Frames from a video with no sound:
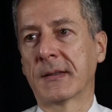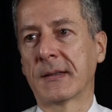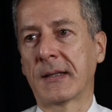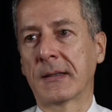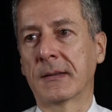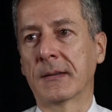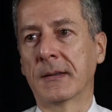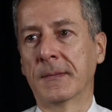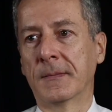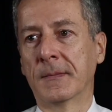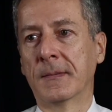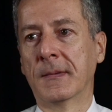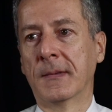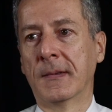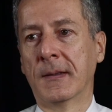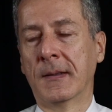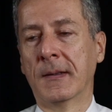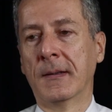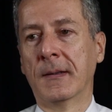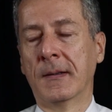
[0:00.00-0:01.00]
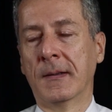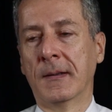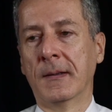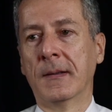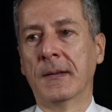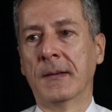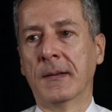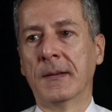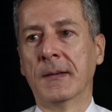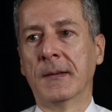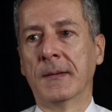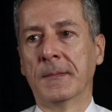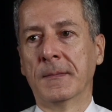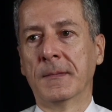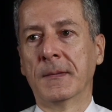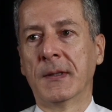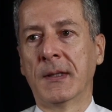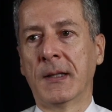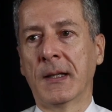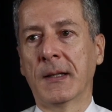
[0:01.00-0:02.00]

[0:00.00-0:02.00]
So that's a huge issue there. Yeah.